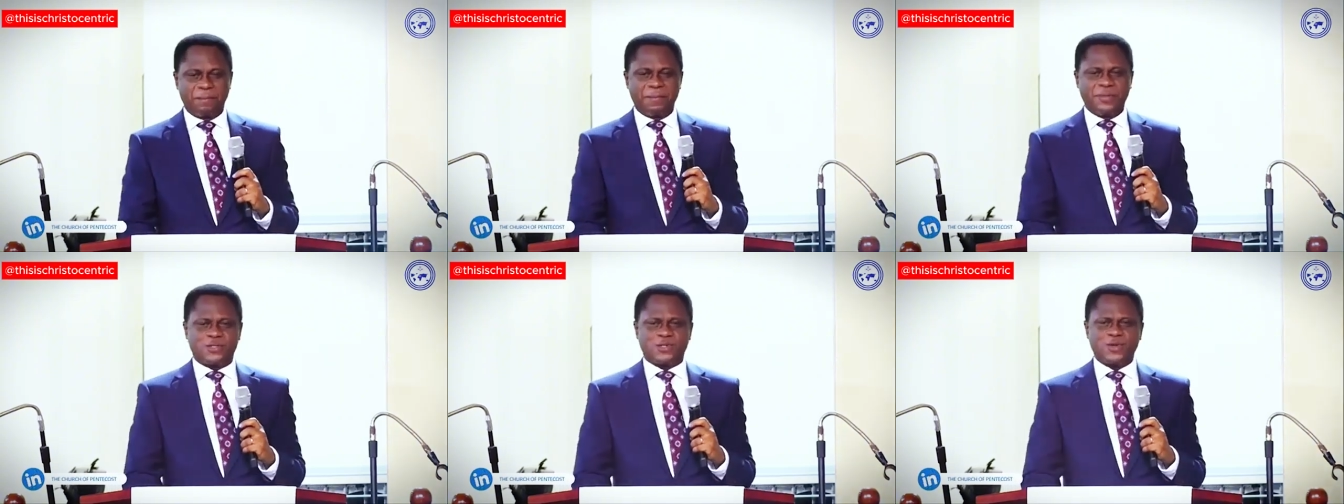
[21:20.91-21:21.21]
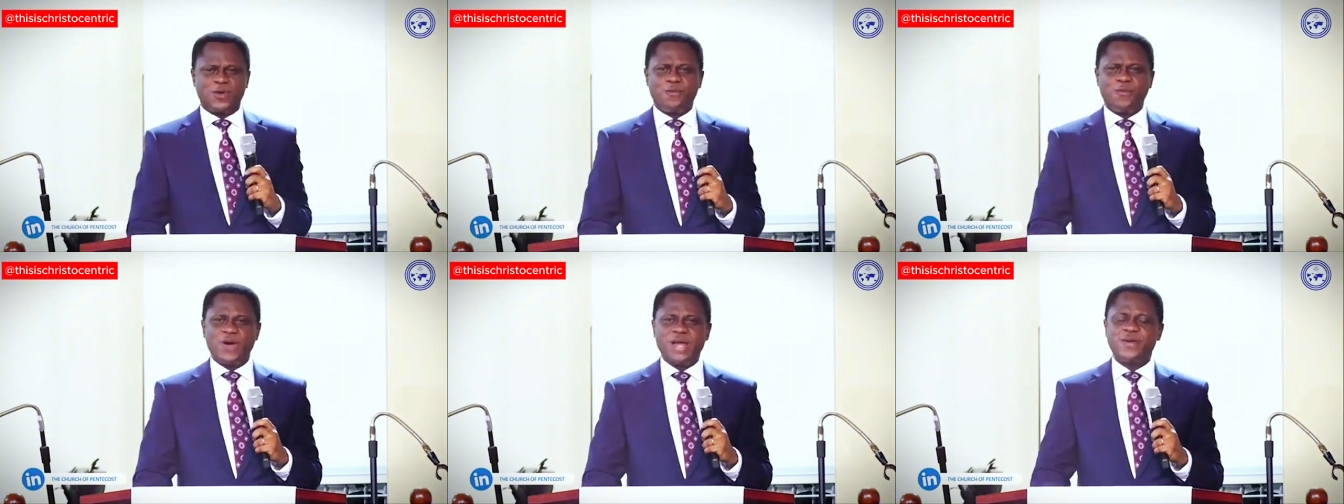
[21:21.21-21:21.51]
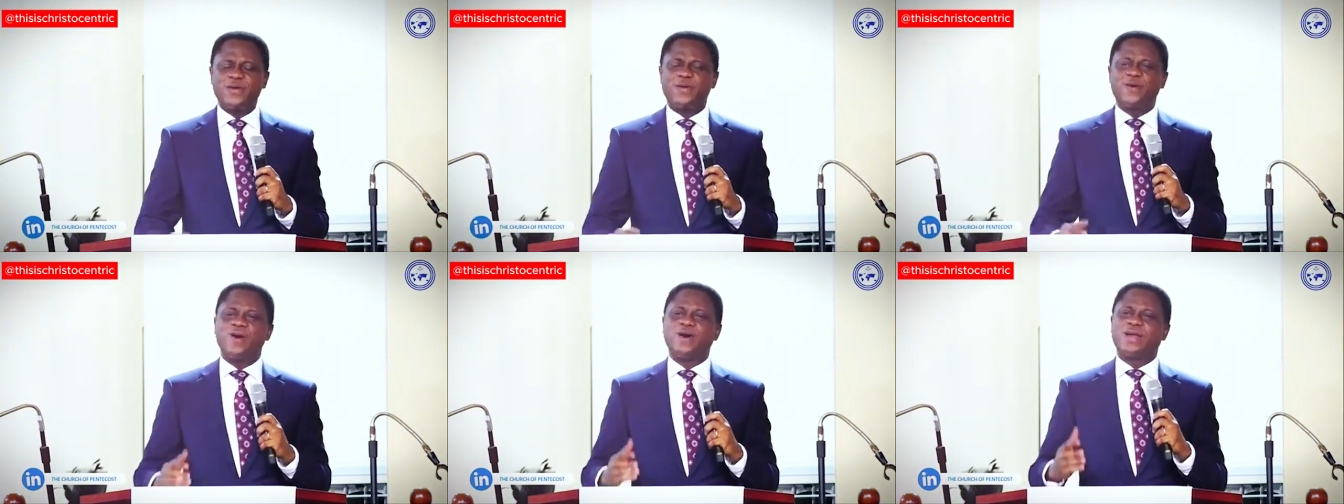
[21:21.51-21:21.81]
So
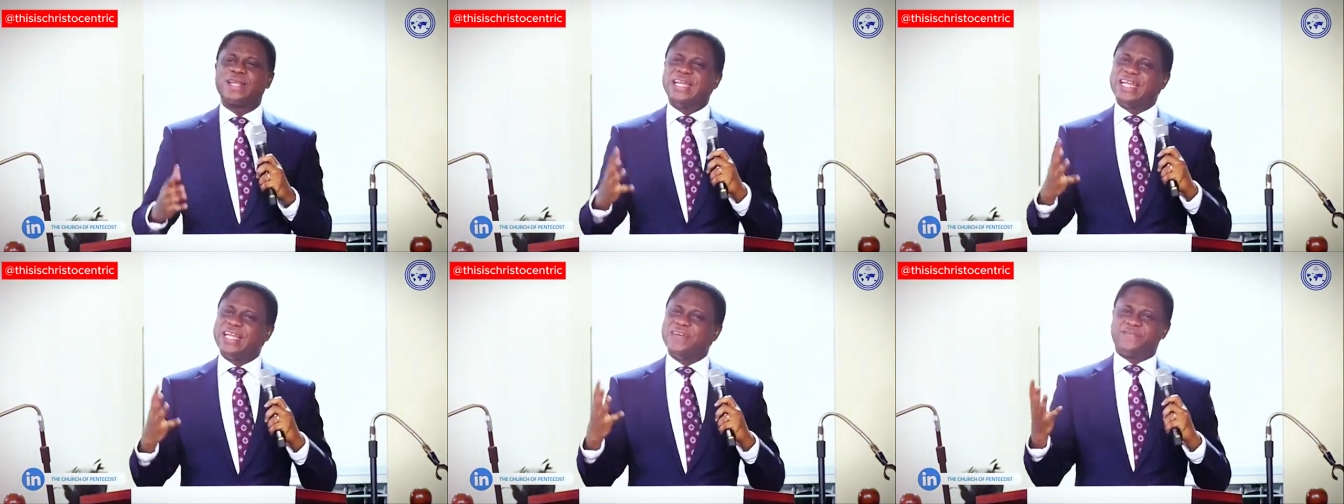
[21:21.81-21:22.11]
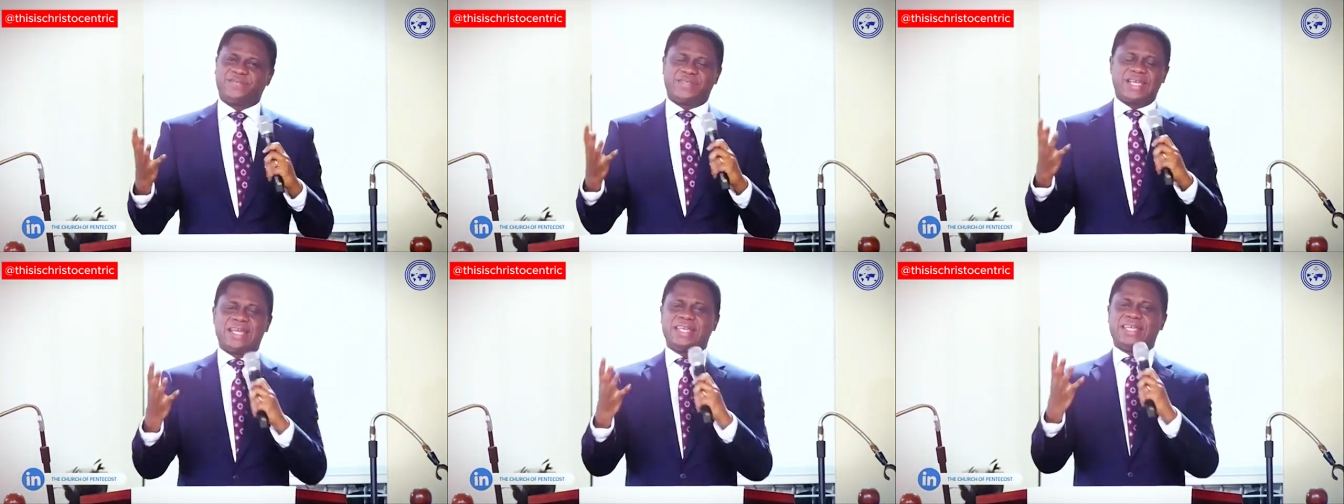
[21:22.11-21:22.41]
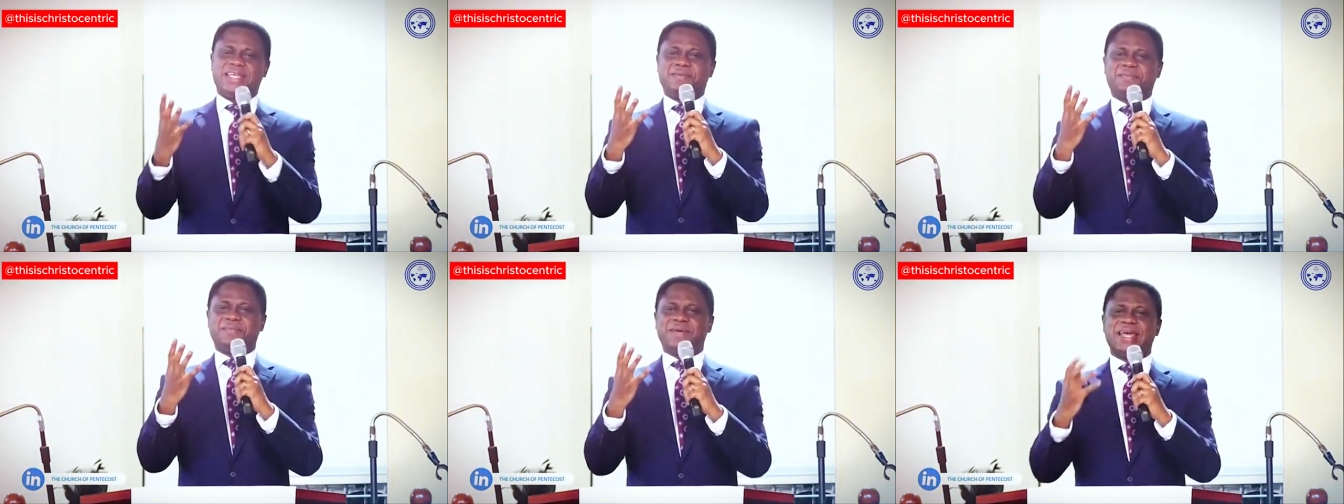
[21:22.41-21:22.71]
when God lifted
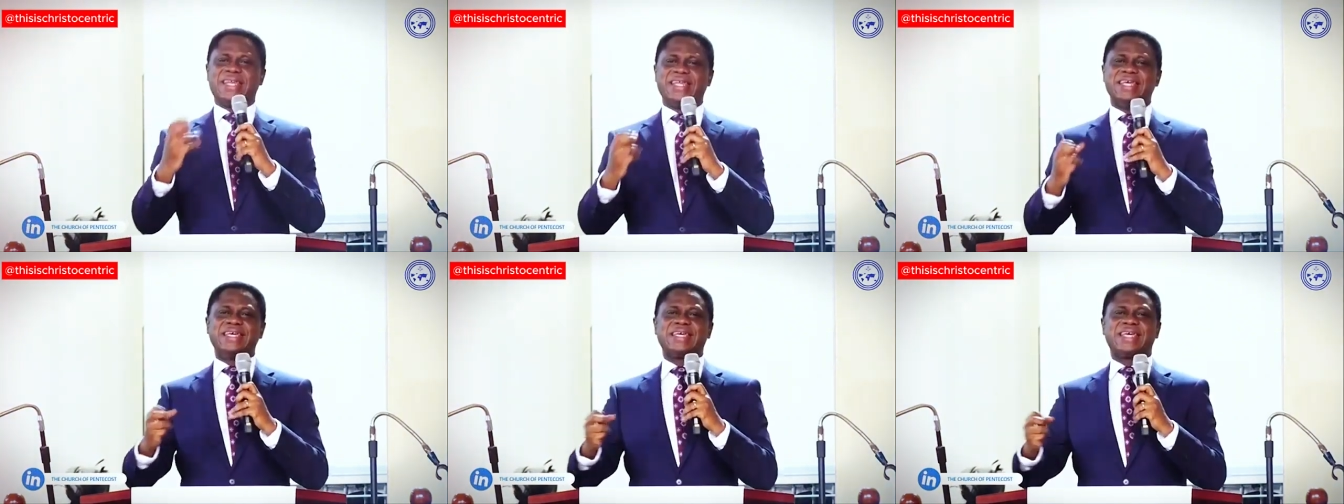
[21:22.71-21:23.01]
him and he